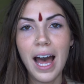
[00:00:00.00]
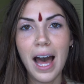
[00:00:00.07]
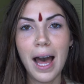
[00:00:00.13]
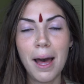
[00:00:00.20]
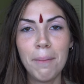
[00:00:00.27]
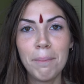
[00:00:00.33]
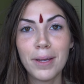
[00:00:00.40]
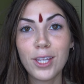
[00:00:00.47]

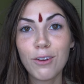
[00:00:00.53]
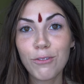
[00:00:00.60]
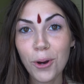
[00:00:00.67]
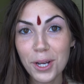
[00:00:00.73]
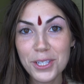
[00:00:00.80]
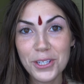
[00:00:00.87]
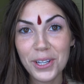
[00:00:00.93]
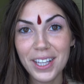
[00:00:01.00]
But of
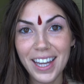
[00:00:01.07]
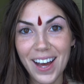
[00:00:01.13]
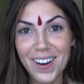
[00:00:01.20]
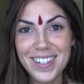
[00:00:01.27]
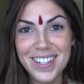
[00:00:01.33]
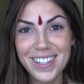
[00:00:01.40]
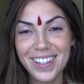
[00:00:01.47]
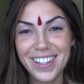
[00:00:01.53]
course, you're
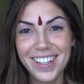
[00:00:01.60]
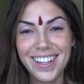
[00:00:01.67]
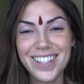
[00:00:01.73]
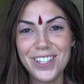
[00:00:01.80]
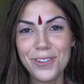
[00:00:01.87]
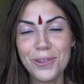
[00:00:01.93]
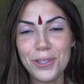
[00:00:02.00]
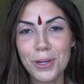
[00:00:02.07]
allowed to
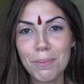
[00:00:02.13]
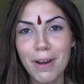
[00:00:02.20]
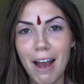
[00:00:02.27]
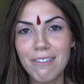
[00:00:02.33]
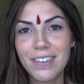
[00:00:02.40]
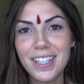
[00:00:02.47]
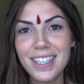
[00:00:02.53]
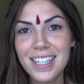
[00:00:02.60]
choose your
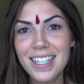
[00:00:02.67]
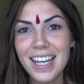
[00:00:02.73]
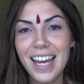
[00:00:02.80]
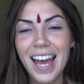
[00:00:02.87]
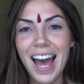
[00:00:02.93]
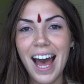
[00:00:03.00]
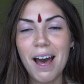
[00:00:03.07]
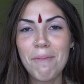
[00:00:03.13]
preference.
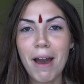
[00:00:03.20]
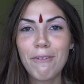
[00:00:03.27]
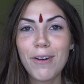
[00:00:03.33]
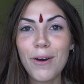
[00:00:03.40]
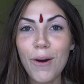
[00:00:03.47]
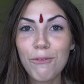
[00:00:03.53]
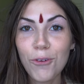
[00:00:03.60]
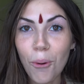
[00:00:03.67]
I
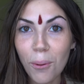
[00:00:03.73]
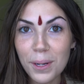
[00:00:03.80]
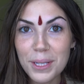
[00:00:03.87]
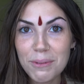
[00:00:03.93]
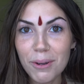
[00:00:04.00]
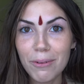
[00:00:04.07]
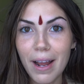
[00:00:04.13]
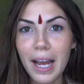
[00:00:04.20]
of course
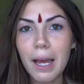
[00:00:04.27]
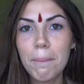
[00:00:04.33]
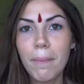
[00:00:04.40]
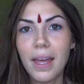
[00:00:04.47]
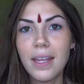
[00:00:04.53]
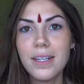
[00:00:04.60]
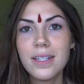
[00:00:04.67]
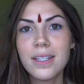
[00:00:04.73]
would
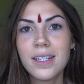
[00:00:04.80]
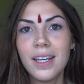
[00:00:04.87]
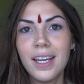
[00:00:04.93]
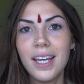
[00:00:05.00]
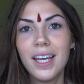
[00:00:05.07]
recommend